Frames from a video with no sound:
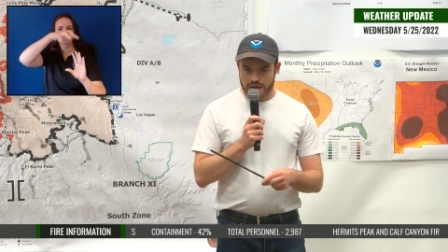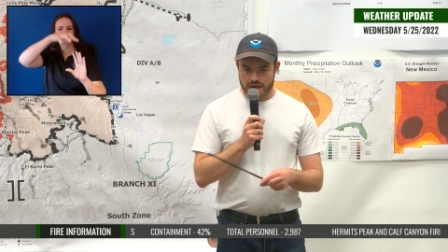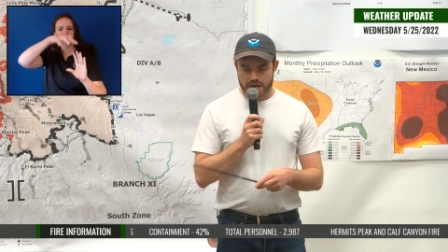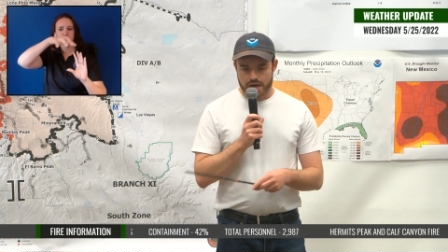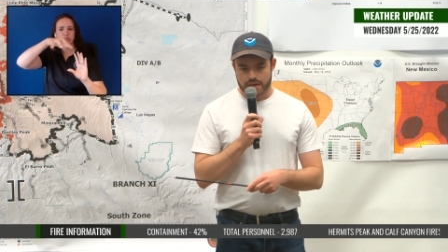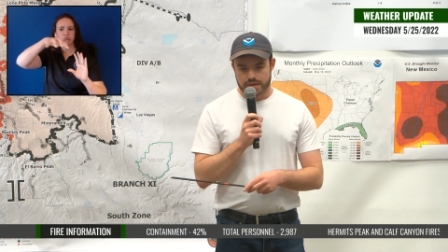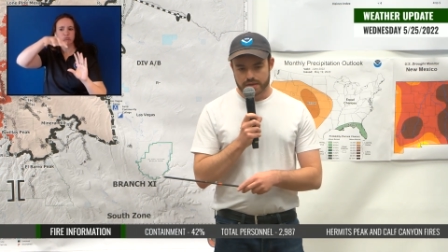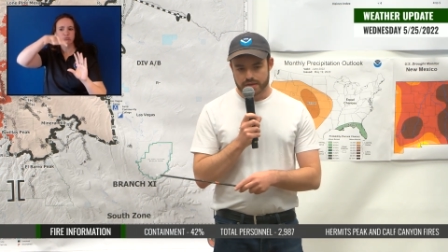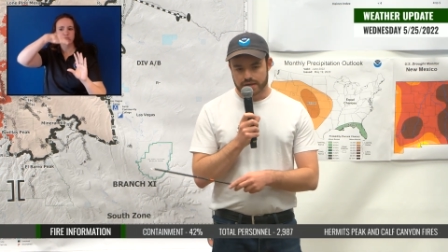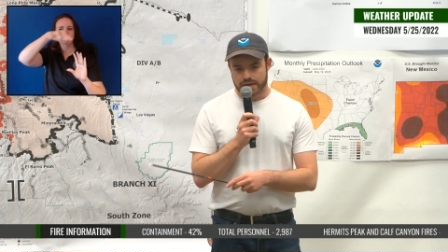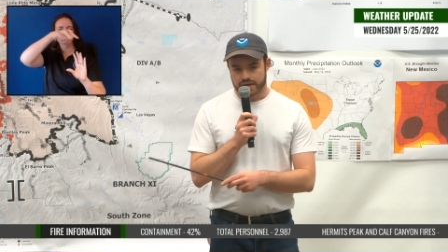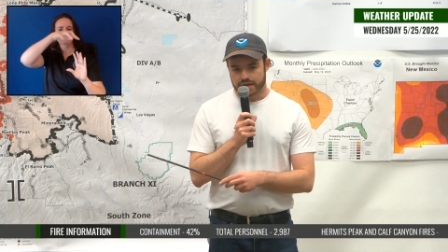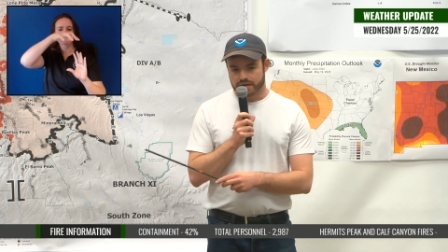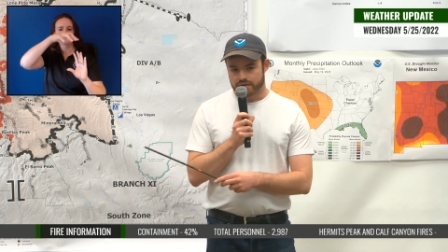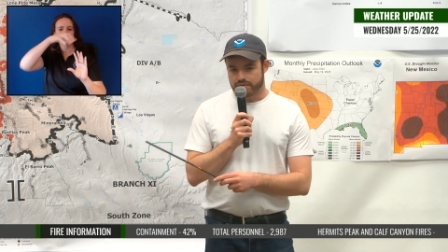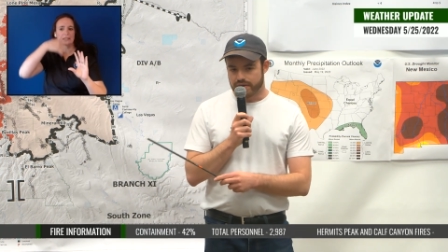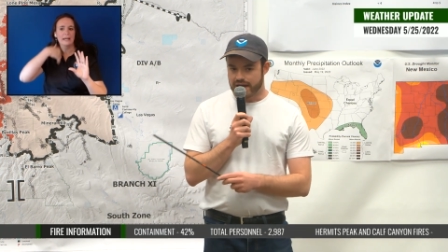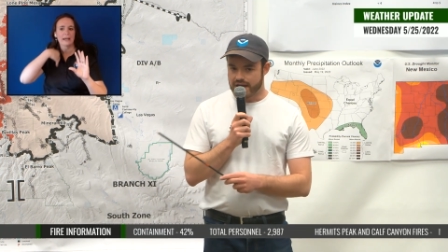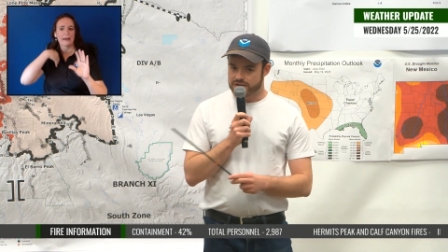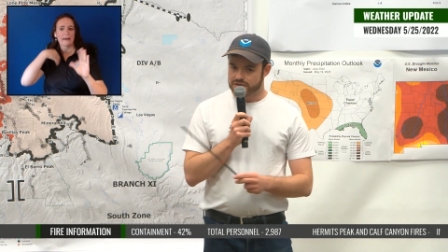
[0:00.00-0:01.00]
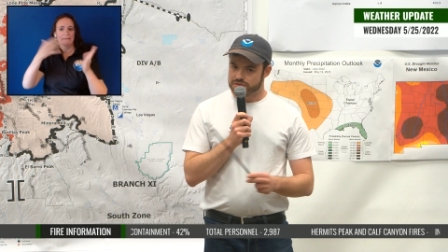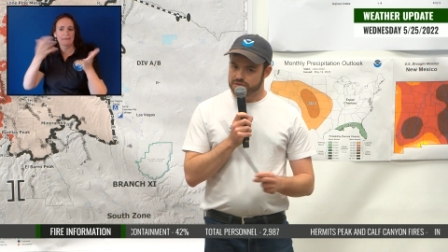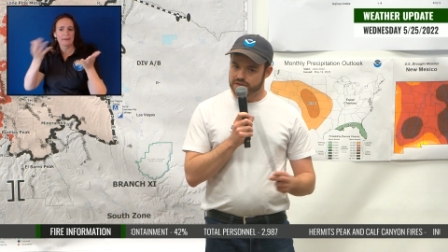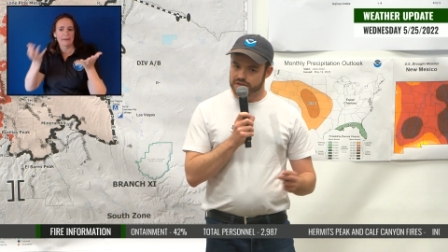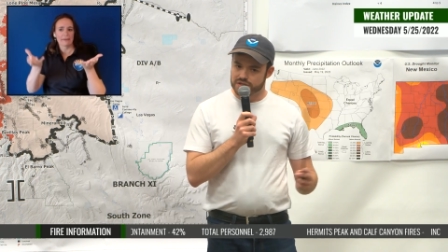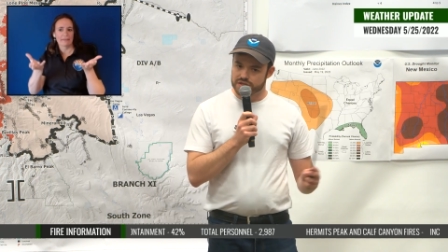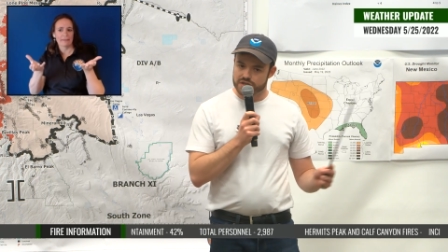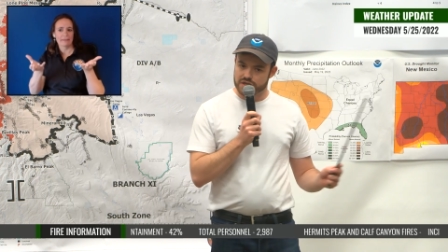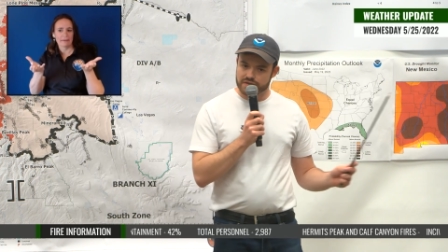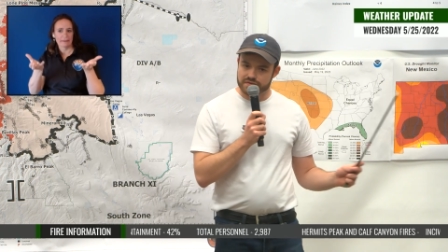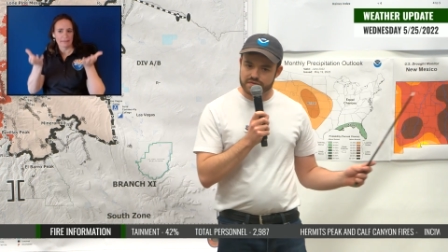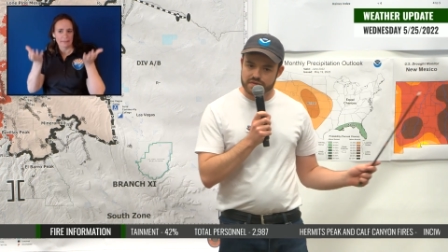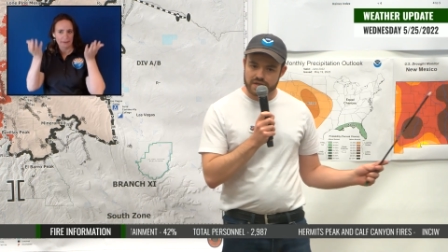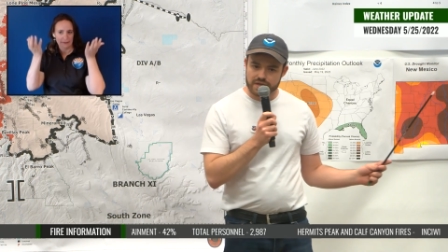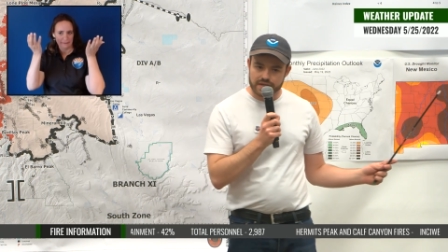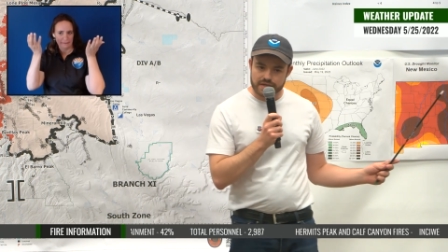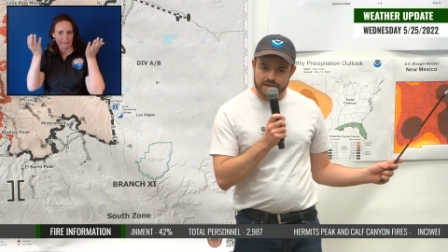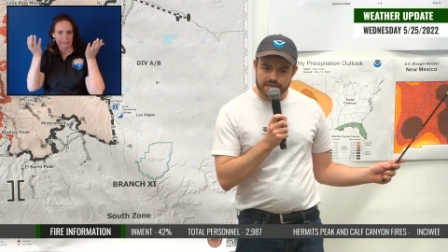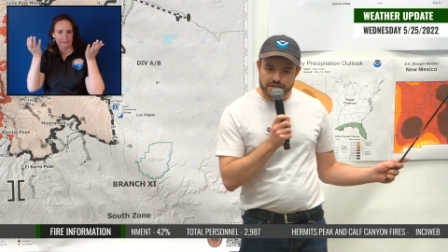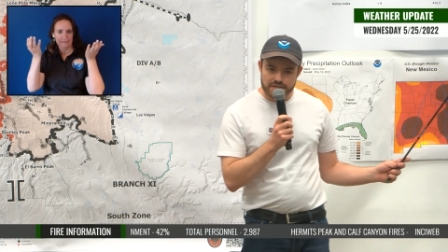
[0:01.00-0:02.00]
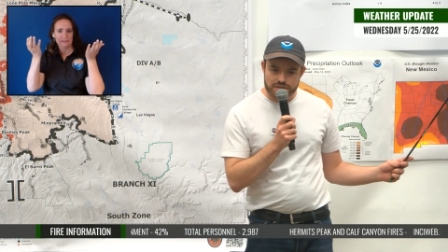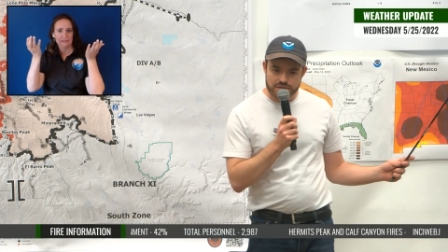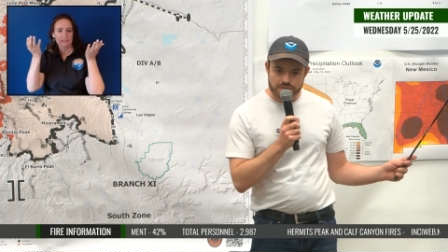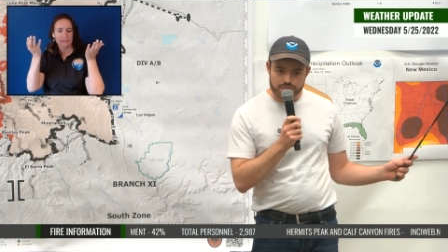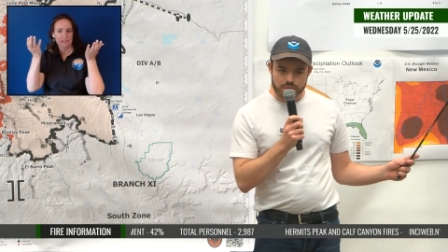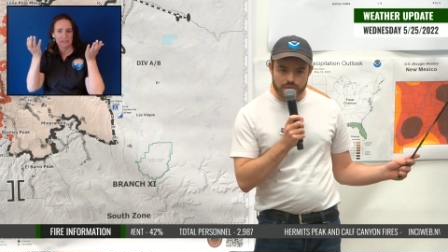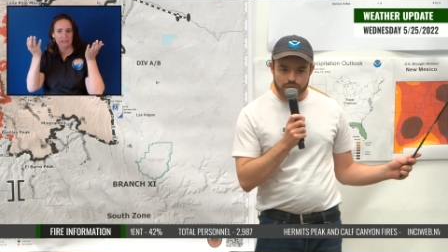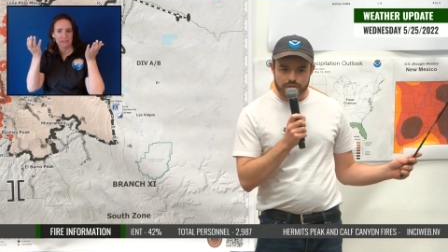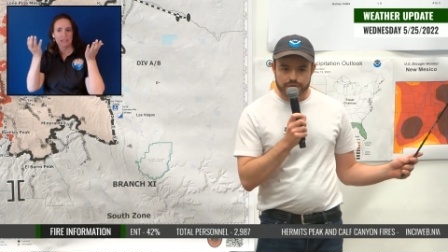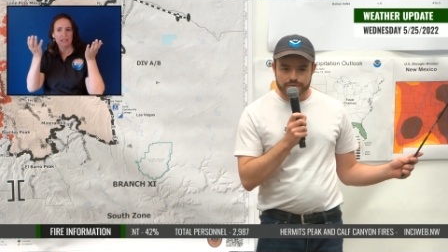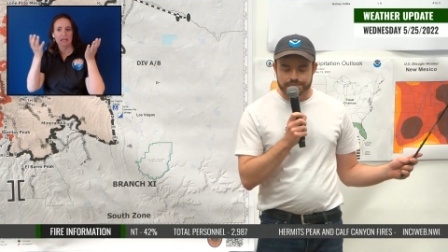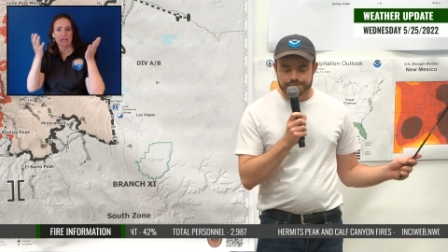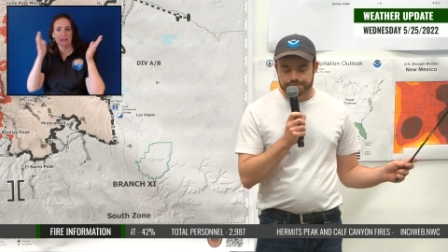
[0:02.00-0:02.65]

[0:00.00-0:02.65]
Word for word: and then kind of gradually shifting eastward